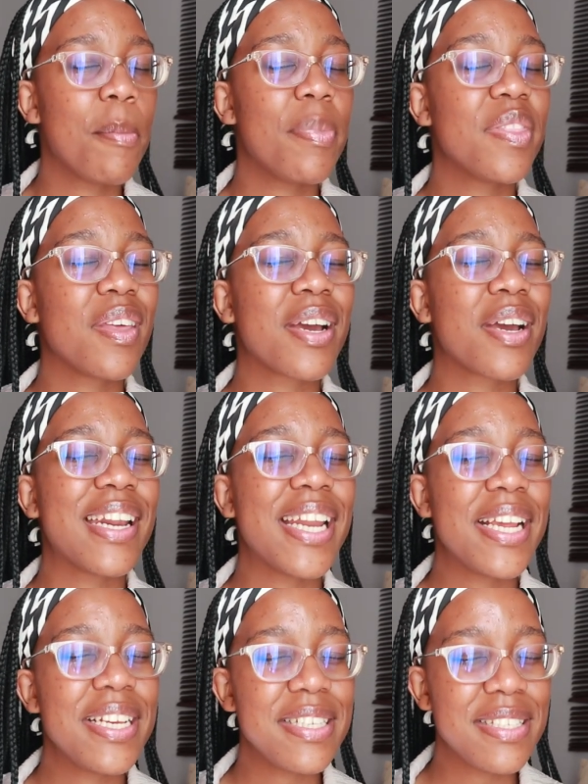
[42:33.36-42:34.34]
But the
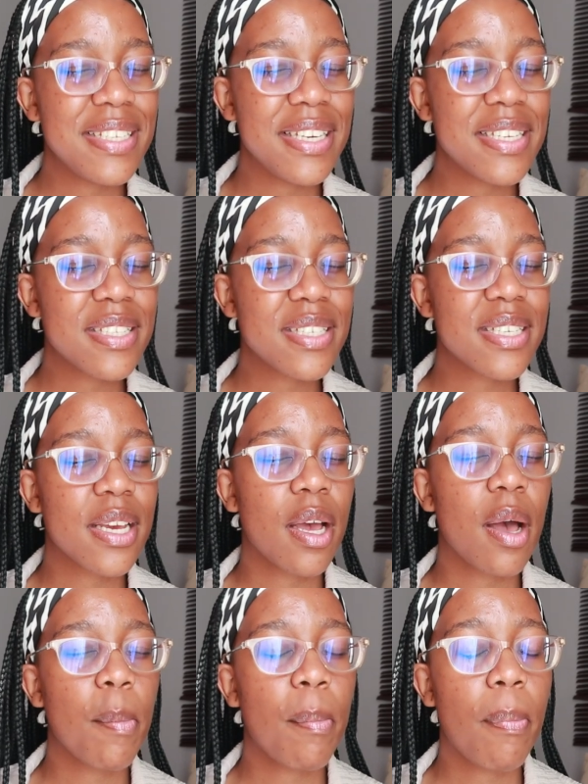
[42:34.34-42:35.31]
craziest
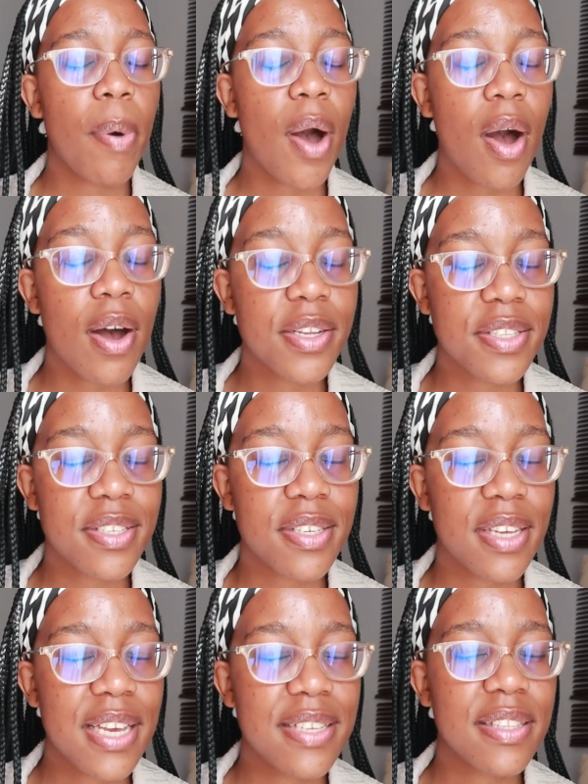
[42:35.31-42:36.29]
part
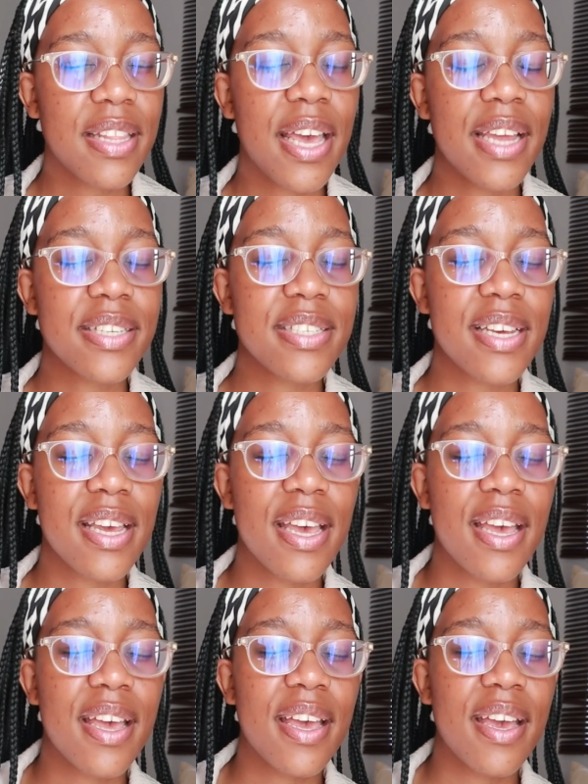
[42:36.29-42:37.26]
is that
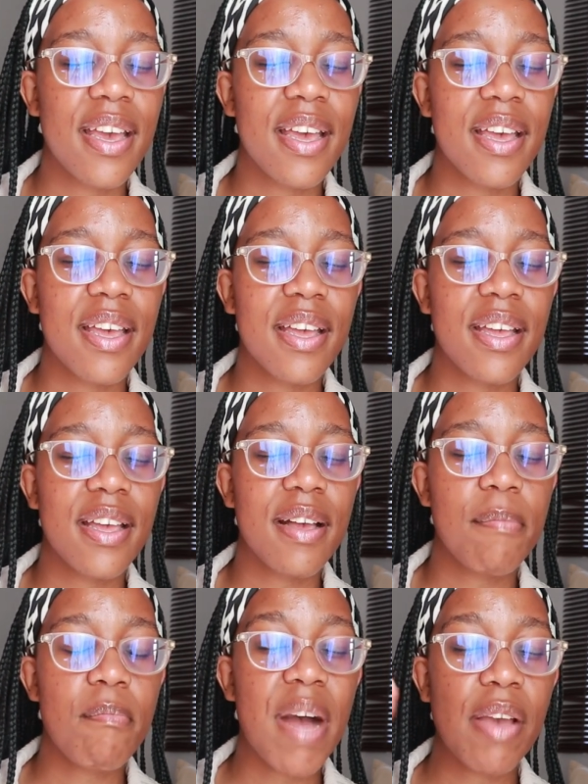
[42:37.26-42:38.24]

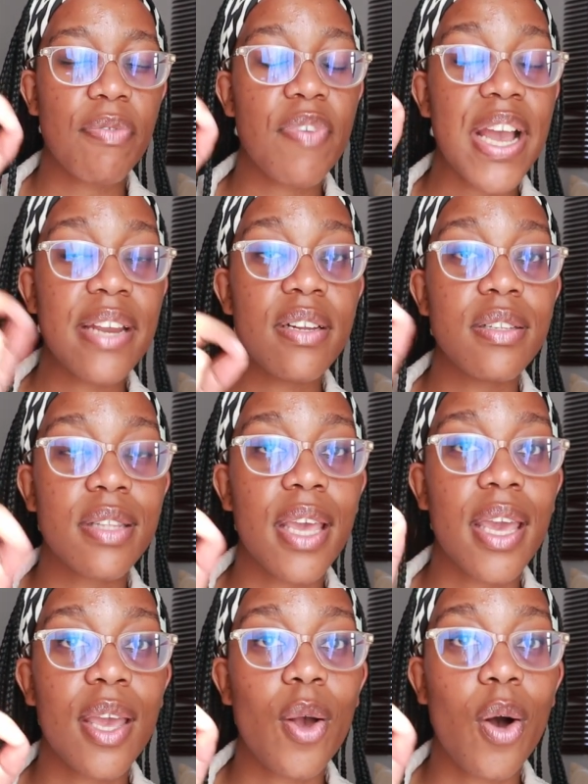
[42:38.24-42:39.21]
my final
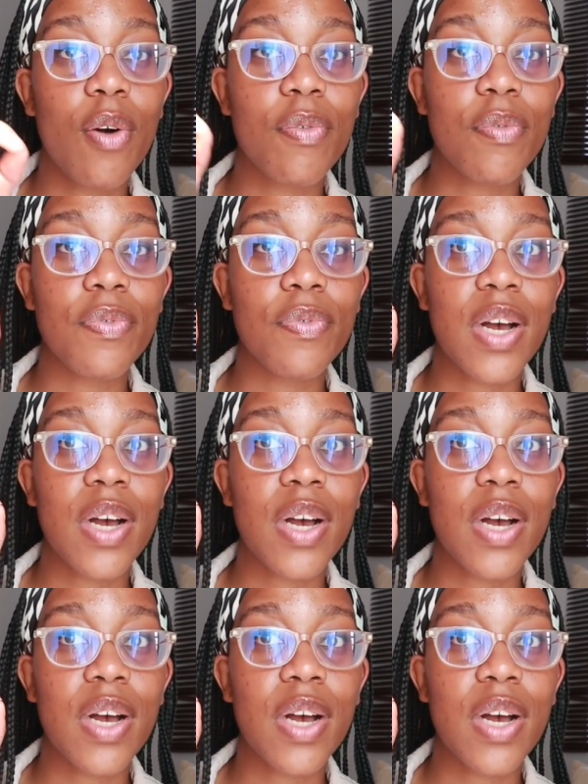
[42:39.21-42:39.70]
day of